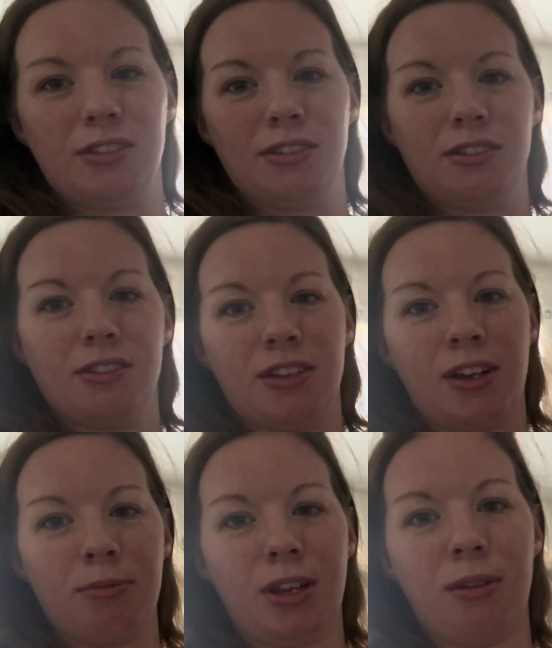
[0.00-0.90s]
It's
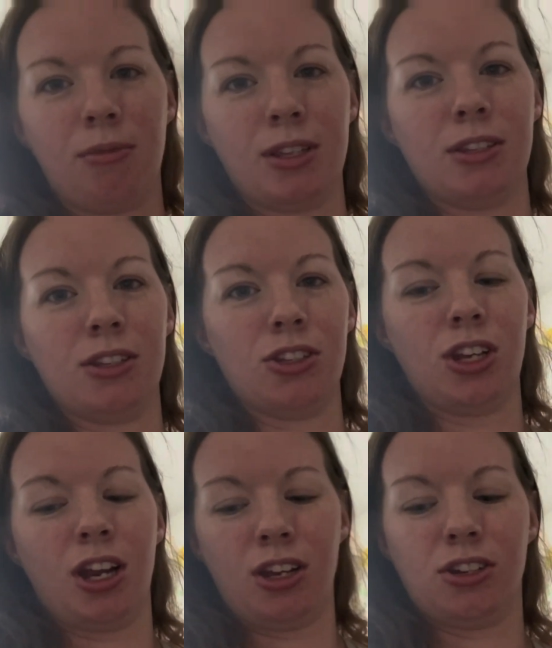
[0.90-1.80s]
time to get Winston
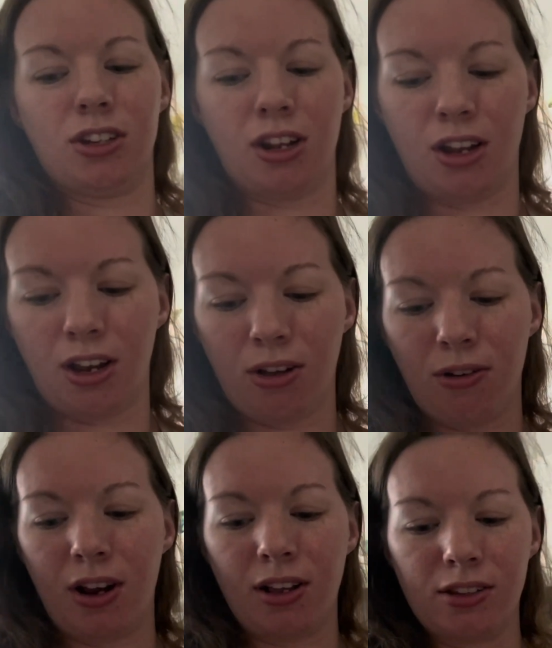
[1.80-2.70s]
changed and then go
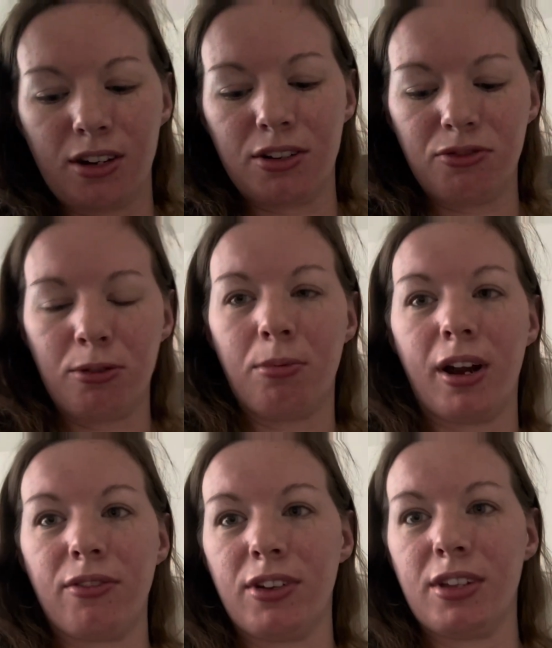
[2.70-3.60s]
downstairs for
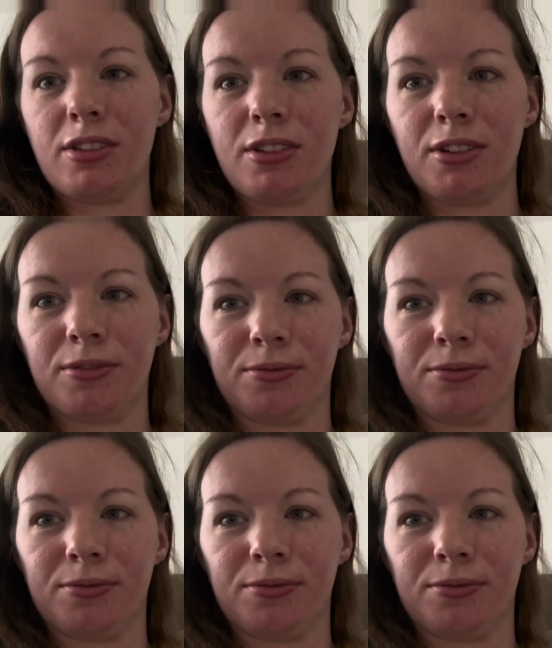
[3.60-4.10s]
breakfast.